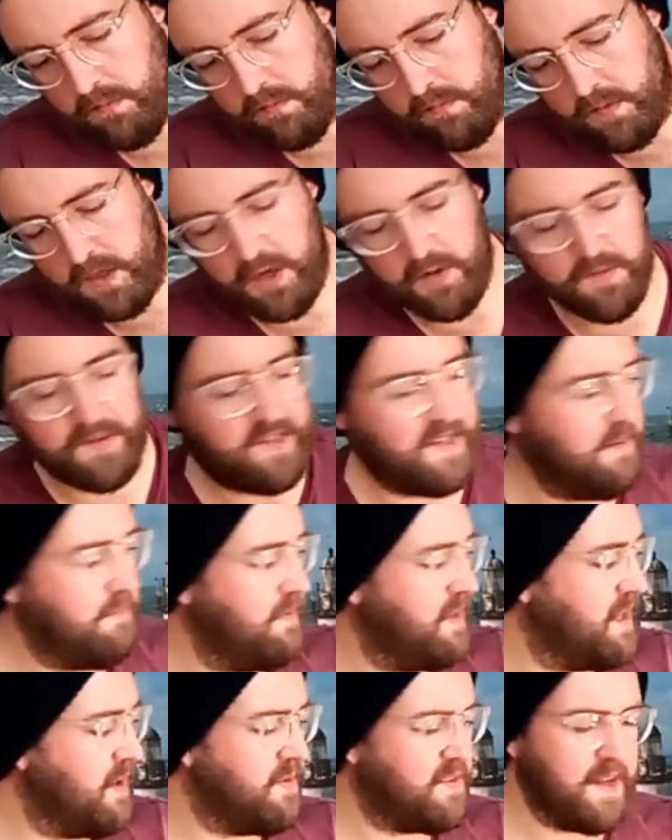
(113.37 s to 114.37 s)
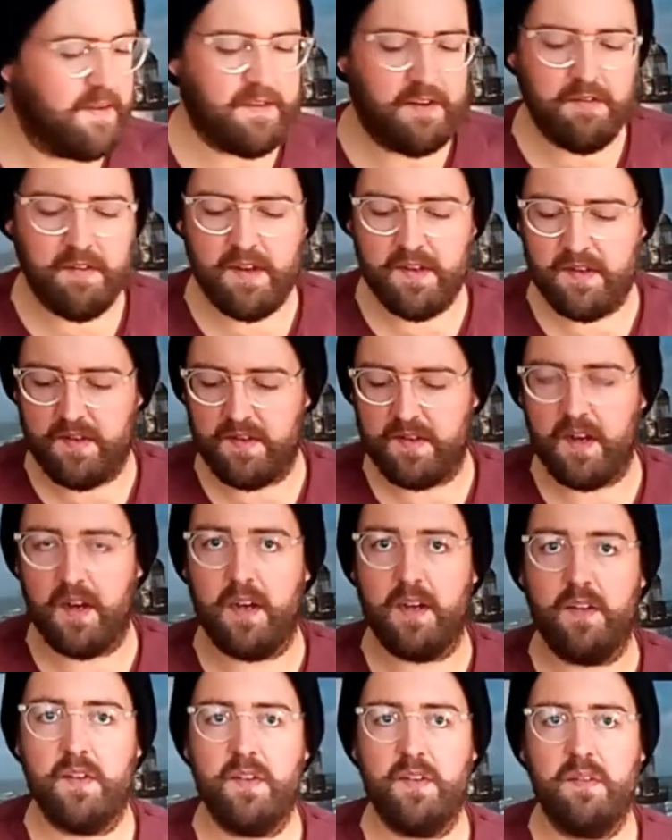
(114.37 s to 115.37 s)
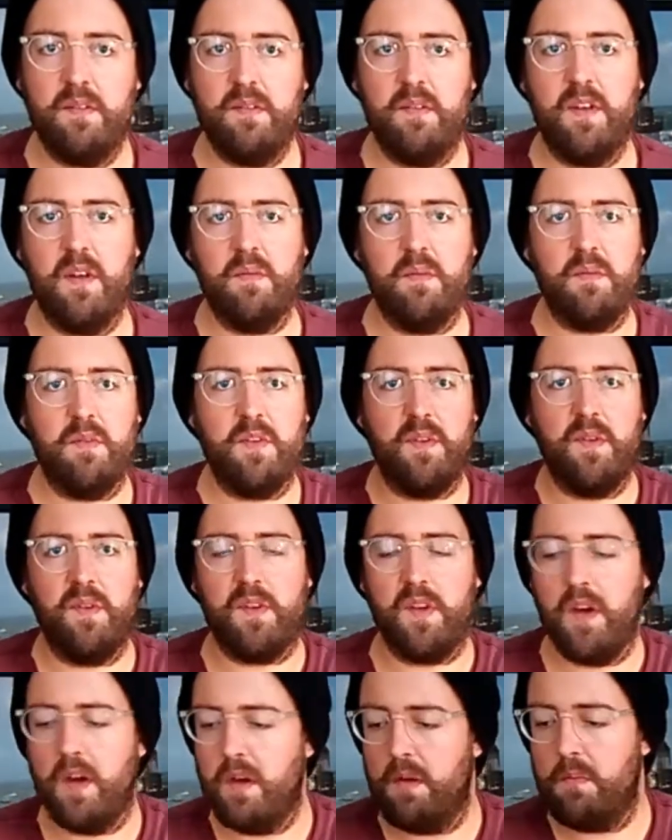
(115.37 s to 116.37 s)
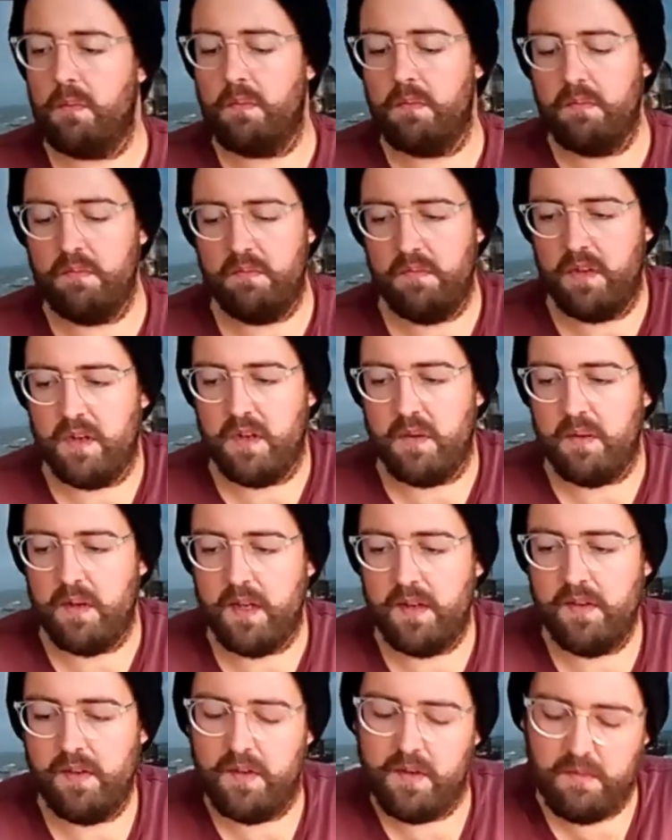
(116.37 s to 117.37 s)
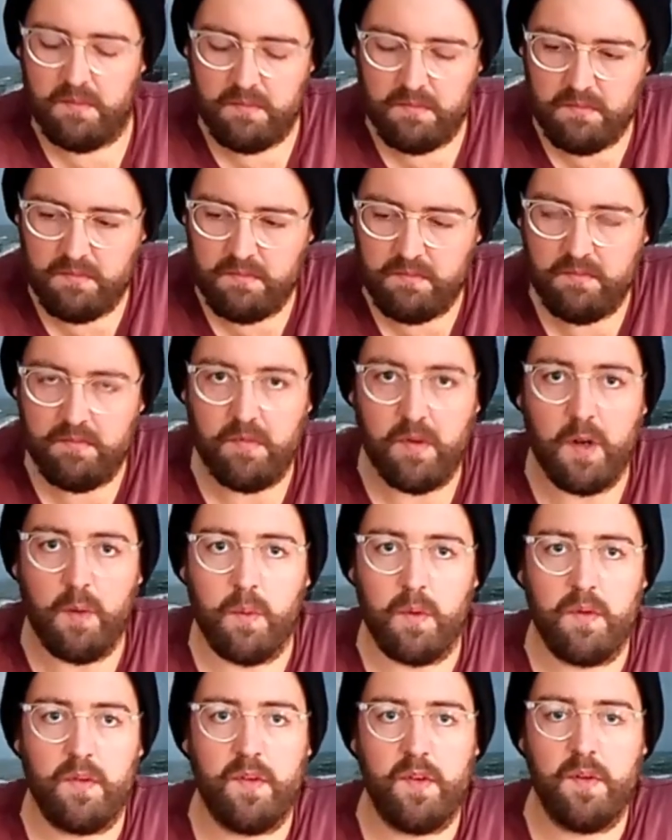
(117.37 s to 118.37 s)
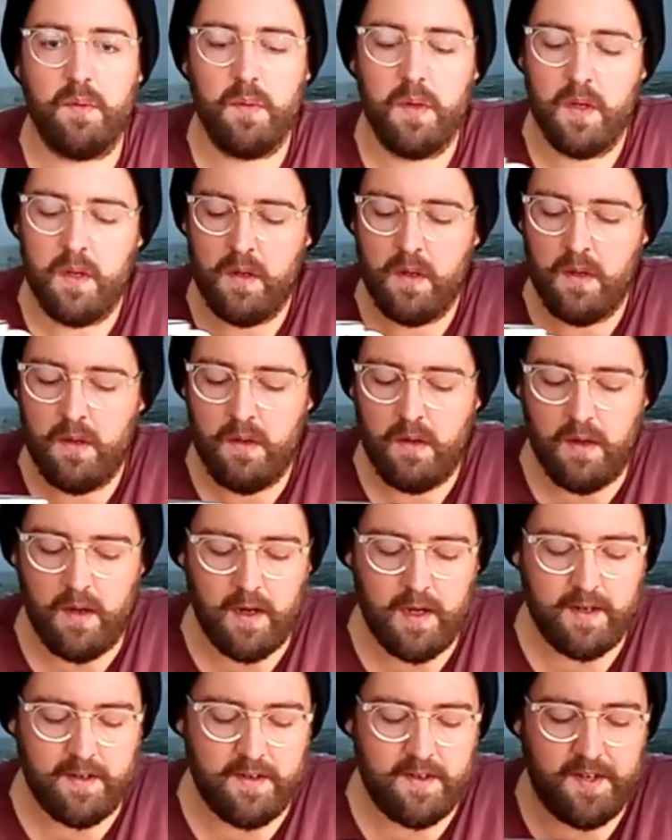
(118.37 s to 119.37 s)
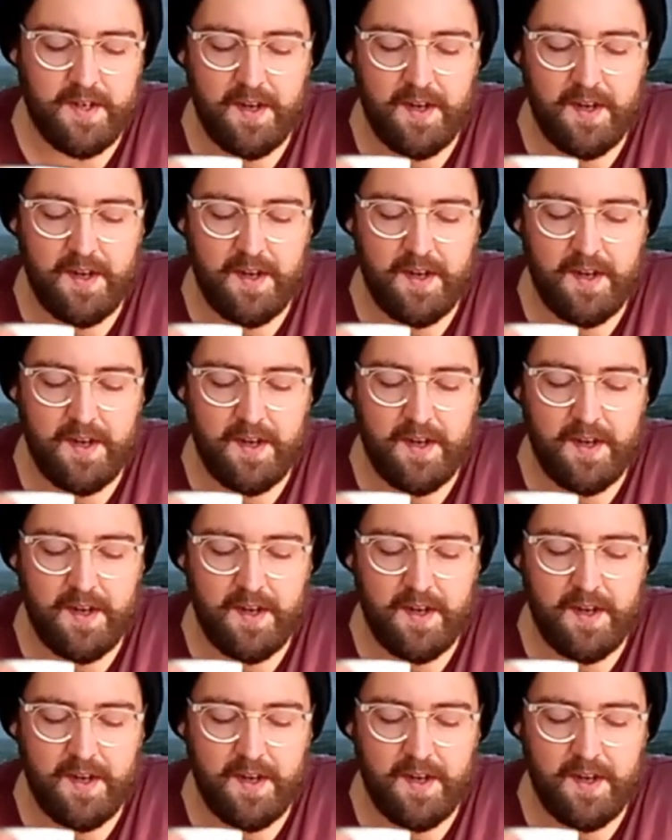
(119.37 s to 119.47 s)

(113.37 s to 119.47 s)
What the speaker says: and obviously, safety reasons, guys, don't do this at home, unless you really want to. And